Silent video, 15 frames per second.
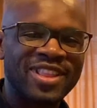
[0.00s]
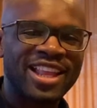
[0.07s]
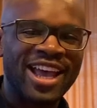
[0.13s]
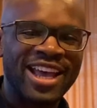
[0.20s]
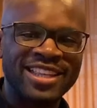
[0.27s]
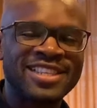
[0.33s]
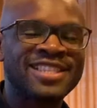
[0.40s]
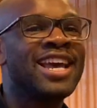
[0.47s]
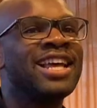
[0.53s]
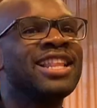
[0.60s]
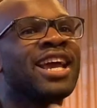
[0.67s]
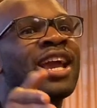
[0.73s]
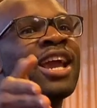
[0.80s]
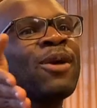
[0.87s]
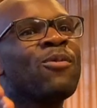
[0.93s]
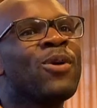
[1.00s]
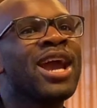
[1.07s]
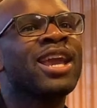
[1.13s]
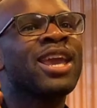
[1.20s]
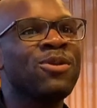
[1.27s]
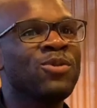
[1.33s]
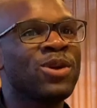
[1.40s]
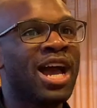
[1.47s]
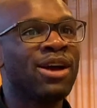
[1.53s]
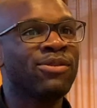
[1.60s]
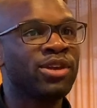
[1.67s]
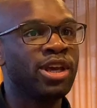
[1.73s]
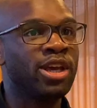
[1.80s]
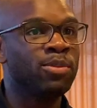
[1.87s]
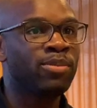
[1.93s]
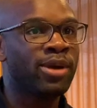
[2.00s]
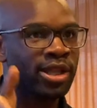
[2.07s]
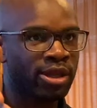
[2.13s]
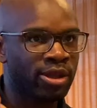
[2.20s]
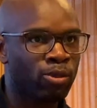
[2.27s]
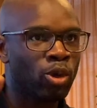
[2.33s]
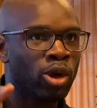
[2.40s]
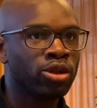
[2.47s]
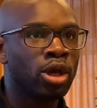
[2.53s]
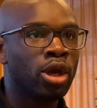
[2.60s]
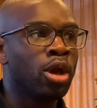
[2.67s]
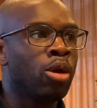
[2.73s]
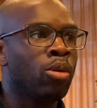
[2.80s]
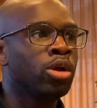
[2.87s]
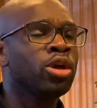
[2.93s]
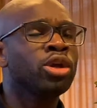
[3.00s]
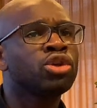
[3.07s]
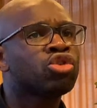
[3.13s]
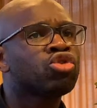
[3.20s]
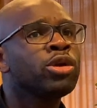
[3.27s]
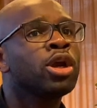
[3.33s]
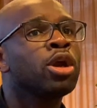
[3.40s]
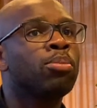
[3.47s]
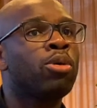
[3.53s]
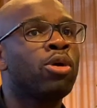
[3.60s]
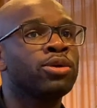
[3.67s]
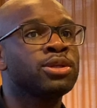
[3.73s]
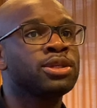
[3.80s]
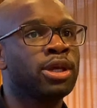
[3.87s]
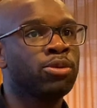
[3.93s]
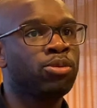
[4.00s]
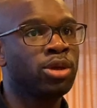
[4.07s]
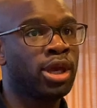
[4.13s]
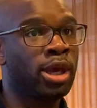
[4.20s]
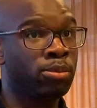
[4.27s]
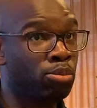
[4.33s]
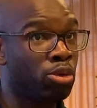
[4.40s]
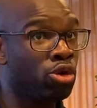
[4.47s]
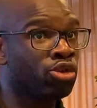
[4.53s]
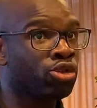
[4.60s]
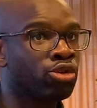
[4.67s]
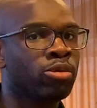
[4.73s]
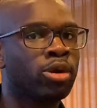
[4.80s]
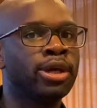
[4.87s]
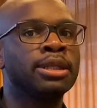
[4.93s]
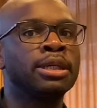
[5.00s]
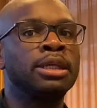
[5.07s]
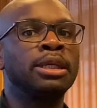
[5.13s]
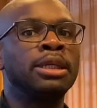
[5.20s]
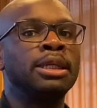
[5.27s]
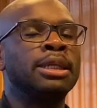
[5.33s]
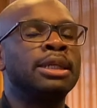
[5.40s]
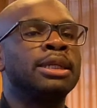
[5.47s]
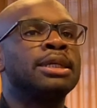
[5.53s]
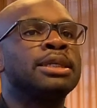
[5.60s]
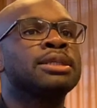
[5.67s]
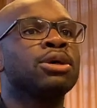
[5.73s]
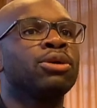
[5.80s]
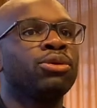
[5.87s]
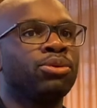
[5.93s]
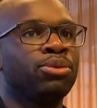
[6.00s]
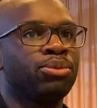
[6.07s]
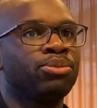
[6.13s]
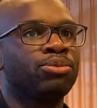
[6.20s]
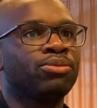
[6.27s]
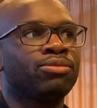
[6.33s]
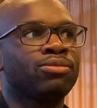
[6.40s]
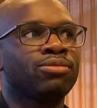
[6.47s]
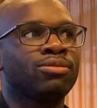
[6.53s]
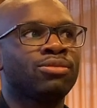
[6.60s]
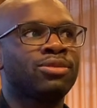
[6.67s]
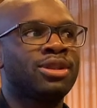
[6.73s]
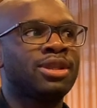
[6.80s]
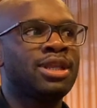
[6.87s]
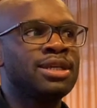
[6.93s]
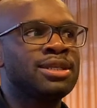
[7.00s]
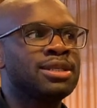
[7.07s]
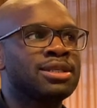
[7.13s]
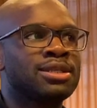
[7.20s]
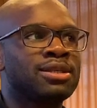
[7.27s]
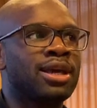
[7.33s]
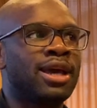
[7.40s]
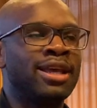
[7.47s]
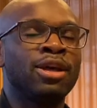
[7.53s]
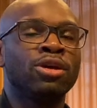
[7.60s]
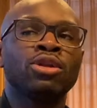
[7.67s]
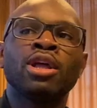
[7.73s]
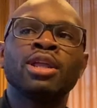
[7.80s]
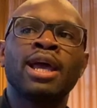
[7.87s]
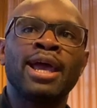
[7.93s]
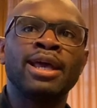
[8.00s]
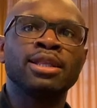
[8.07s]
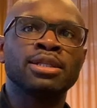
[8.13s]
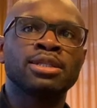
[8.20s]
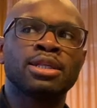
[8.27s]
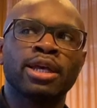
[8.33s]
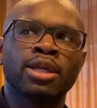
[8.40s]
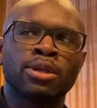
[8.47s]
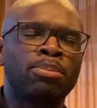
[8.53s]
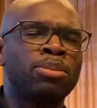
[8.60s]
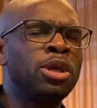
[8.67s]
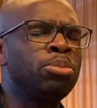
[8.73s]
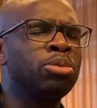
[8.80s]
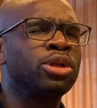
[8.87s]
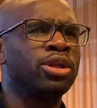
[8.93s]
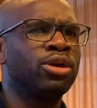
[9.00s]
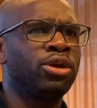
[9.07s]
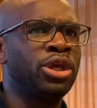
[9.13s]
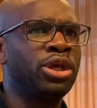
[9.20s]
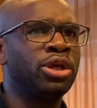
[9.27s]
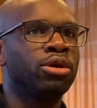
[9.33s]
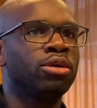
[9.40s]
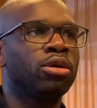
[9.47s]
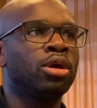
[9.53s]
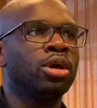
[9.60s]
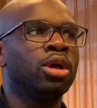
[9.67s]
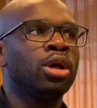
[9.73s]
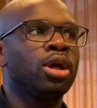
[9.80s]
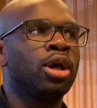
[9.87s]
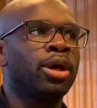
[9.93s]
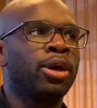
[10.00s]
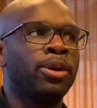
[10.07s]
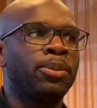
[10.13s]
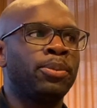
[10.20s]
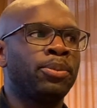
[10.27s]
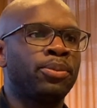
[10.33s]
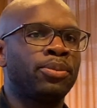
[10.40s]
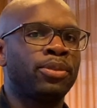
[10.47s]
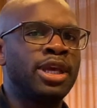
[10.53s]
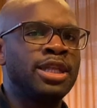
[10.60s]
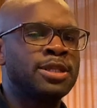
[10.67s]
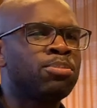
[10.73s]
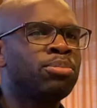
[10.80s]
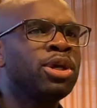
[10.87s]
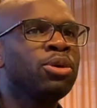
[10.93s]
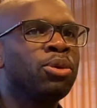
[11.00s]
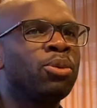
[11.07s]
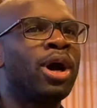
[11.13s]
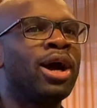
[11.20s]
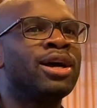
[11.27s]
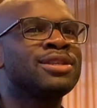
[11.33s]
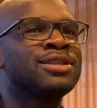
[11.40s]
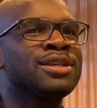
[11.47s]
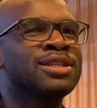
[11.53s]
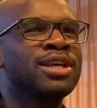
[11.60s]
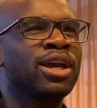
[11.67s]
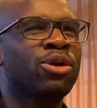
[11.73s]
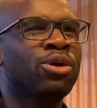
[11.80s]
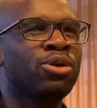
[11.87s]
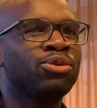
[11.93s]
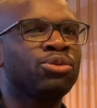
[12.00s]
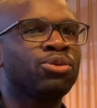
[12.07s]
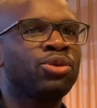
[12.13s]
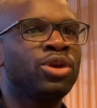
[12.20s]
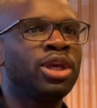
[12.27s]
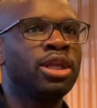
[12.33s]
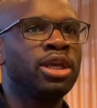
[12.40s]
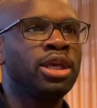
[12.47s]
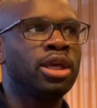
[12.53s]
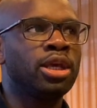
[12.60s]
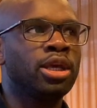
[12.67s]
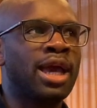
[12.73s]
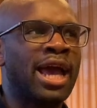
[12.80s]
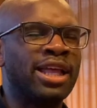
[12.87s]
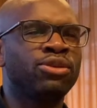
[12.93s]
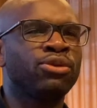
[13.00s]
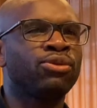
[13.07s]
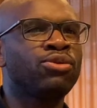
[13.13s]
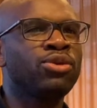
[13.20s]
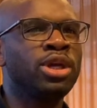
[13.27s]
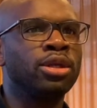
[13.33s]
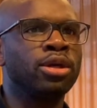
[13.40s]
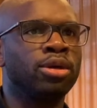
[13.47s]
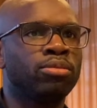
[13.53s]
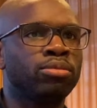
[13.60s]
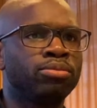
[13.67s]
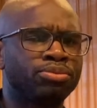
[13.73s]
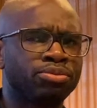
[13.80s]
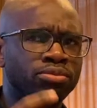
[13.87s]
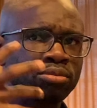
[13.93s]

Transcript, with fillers: understand like where can we have the impact, and what, what are the trigger points that we can push, right? So this, and on the other hand, it's like the people that are here. Um, it's been a while since I could really have the freedom